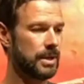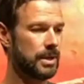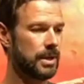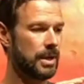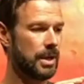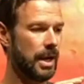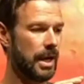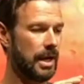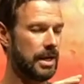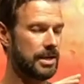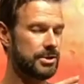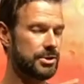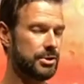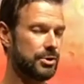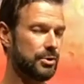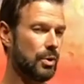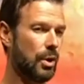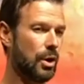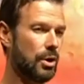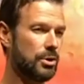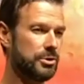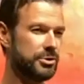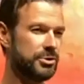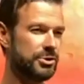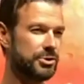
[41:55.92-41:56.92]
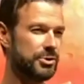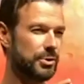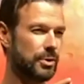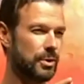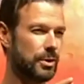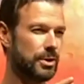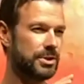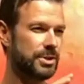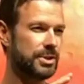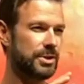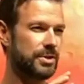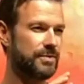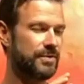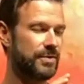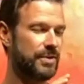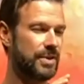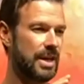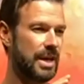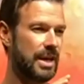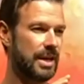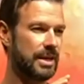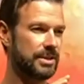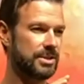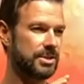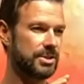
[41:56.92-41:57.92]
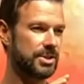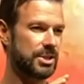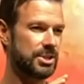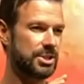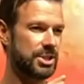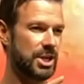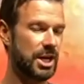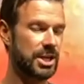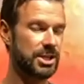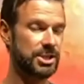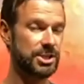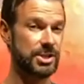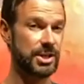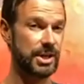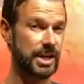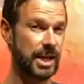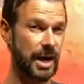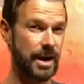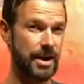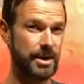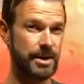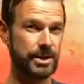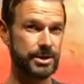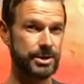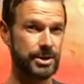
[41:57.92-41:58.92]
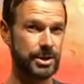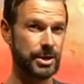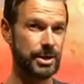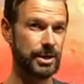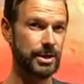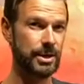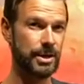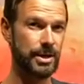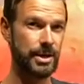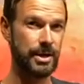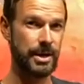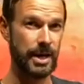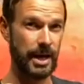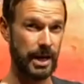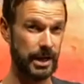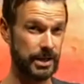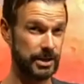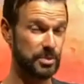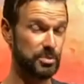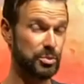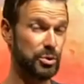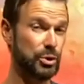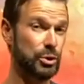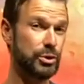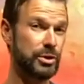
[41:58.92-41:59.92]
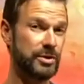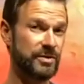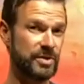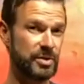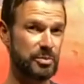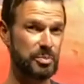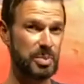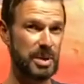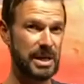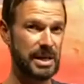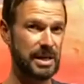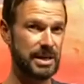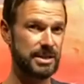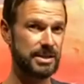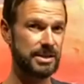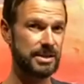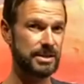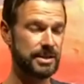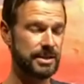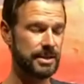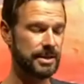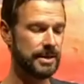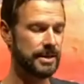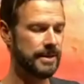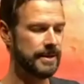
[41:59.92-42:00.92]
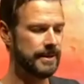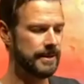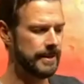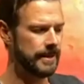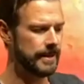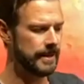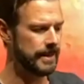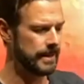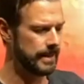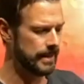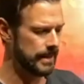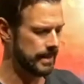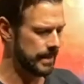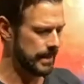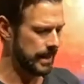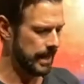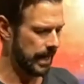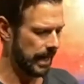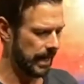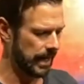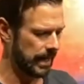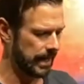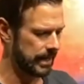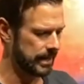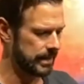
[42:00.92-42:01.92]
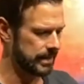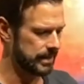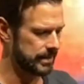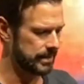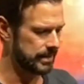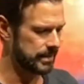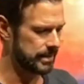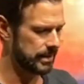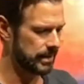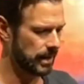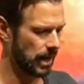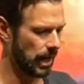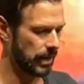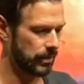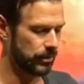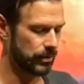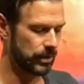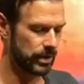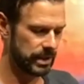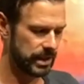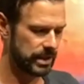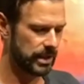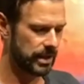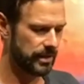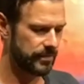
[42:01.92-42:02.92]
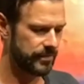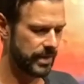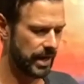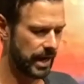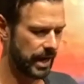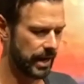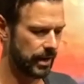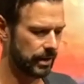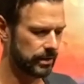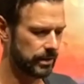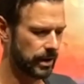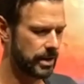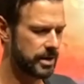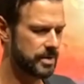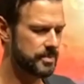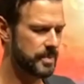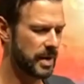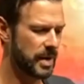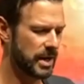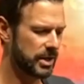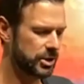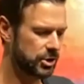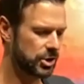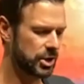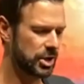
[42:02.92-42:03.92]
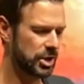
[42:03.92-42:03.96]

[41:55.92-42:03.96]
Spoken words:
and do all sorts of things to change the character and the mood of the piece. And I really love that. A lot of my tree